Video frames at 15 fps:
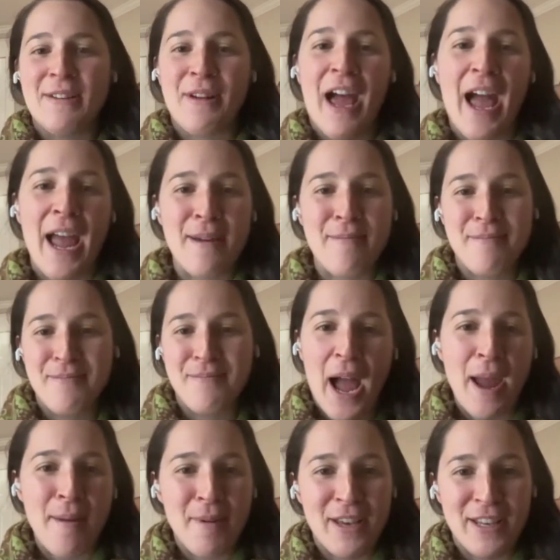and I'm
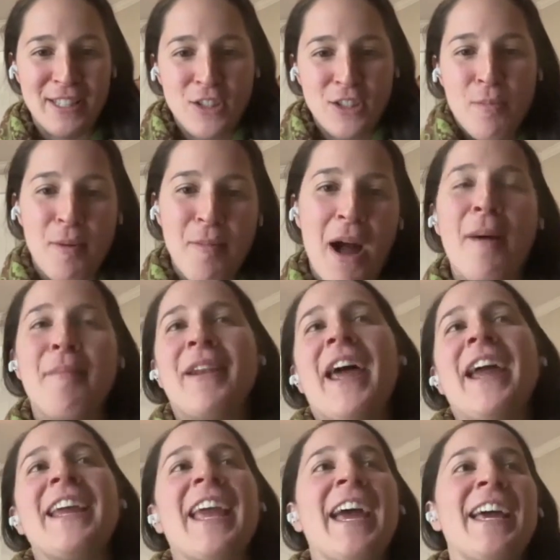I'm a super mom,
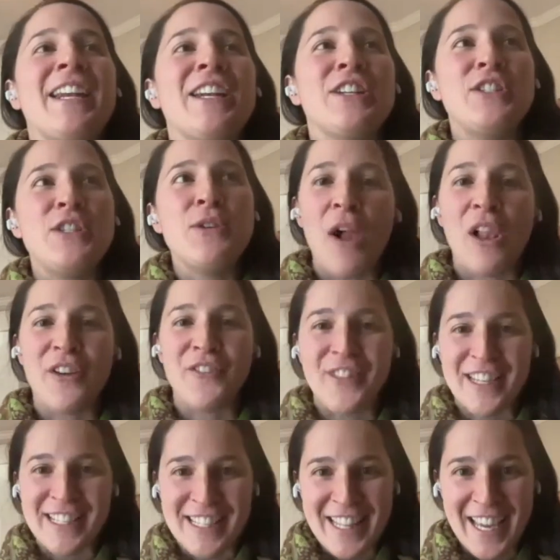and I can do all of
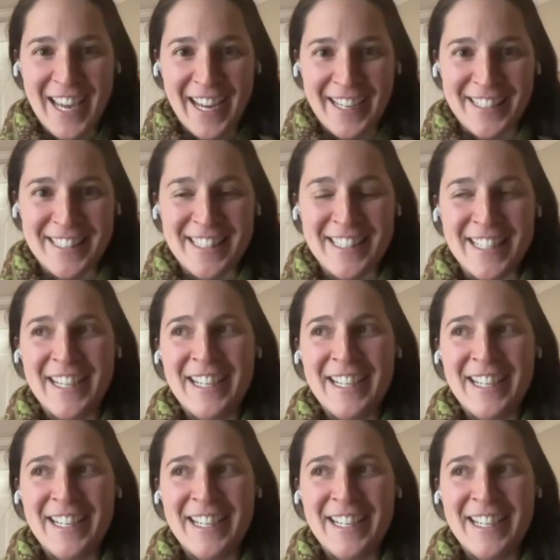these things.